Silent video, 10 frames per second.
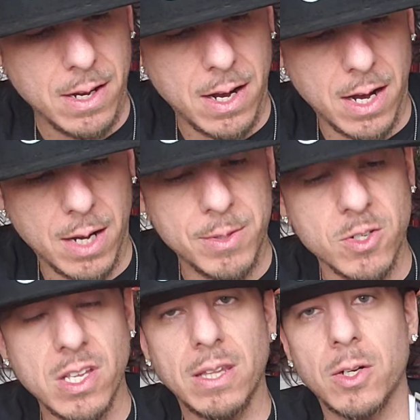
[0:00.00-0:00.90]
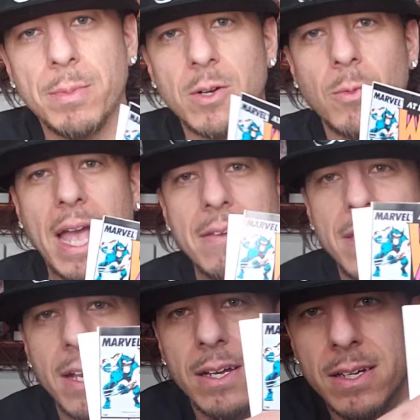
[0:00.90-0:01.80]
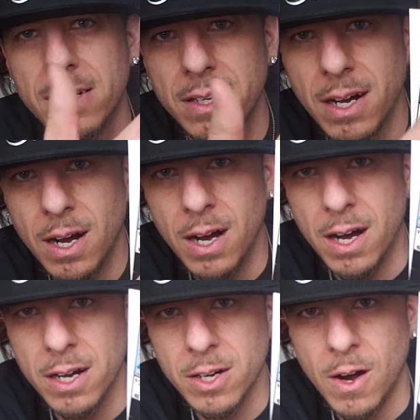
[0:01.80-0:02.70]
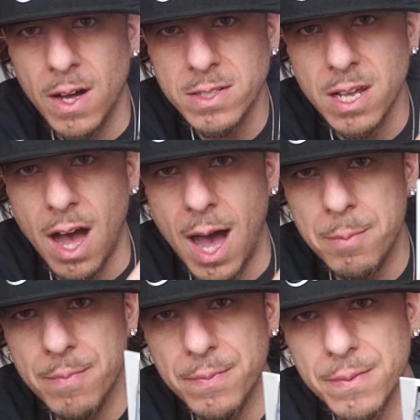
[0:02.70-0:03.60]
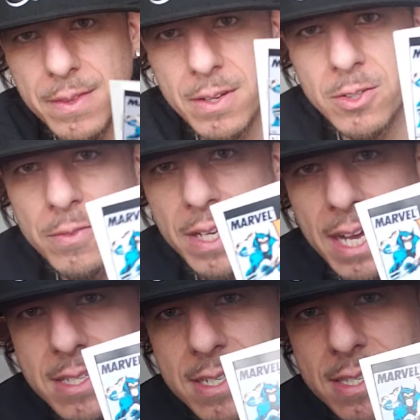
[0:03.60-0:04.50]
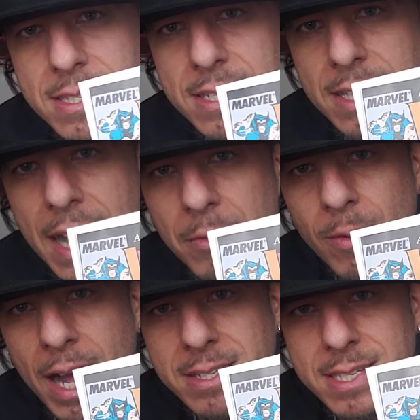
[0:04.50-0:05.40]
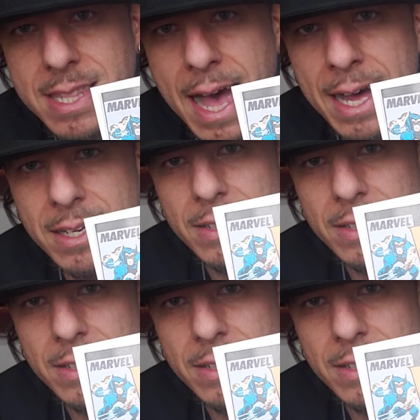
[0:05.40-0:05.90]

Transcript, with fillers: Um, there's a little bit of waving uh, on top. I don't know if you guys can see that right. See that?